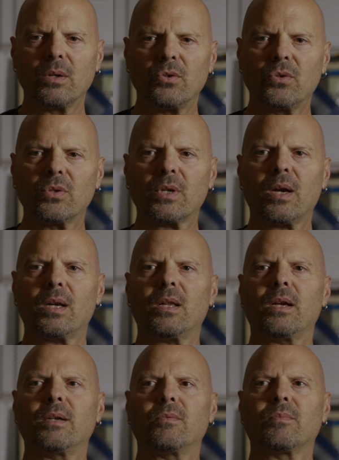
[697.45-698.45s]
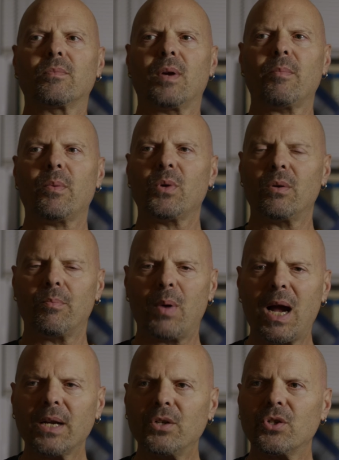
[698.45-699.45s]
You just kind of like, I remember your
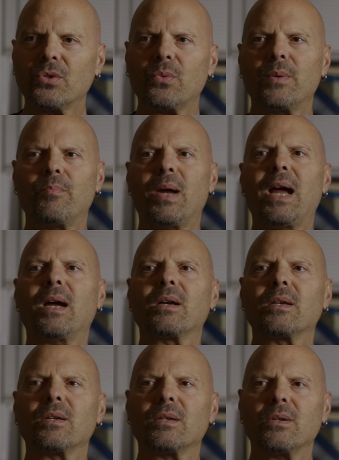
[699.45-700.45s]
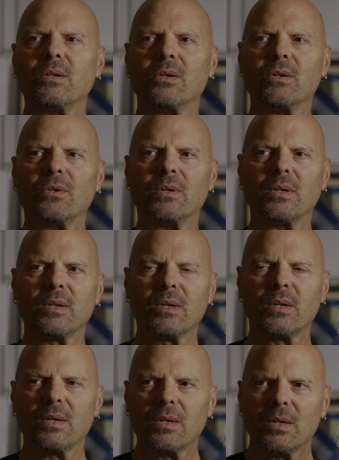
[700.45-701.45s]
body just went back, you know.
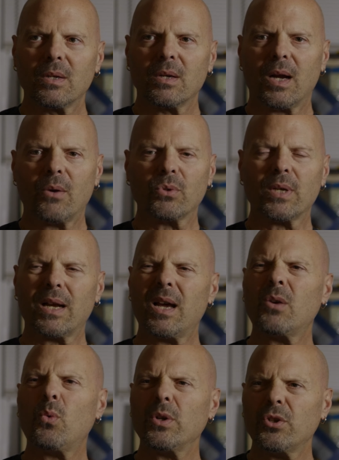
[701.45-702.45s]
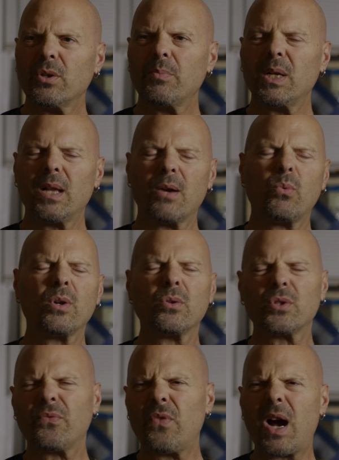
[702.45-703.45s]
And I was like, I don't want you to be like one of
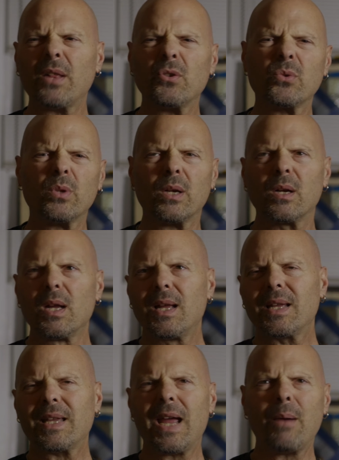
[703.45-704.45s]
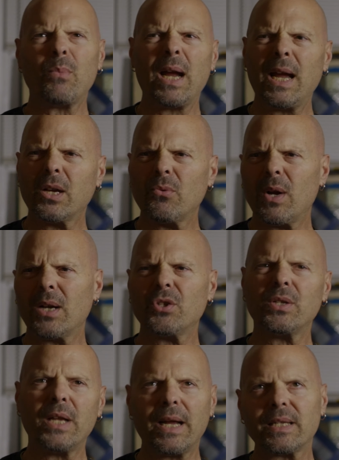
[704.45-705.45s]
those fathers with a camera hanging around
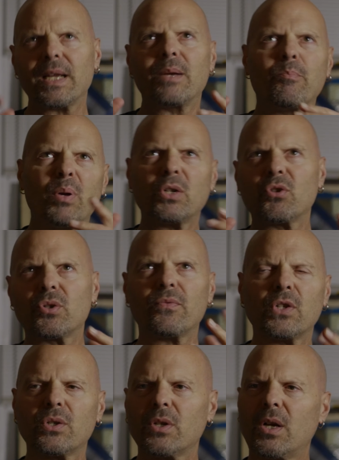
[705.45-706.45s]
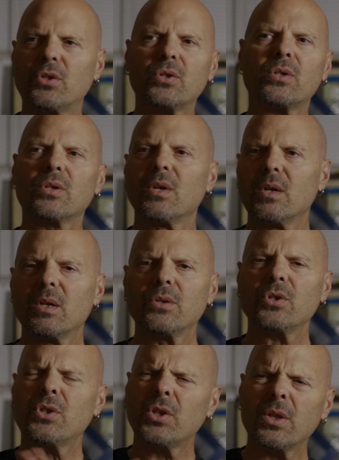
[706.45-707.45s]
his neck, taking pictures of his son. Just
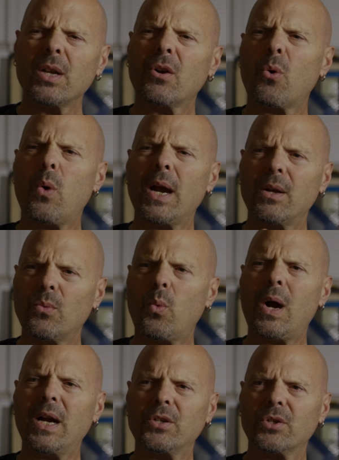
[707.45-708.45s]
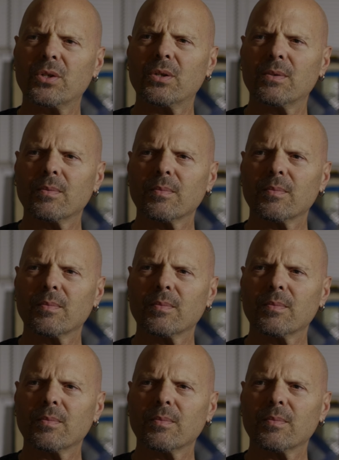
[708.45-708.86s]
sit there quiet and watch.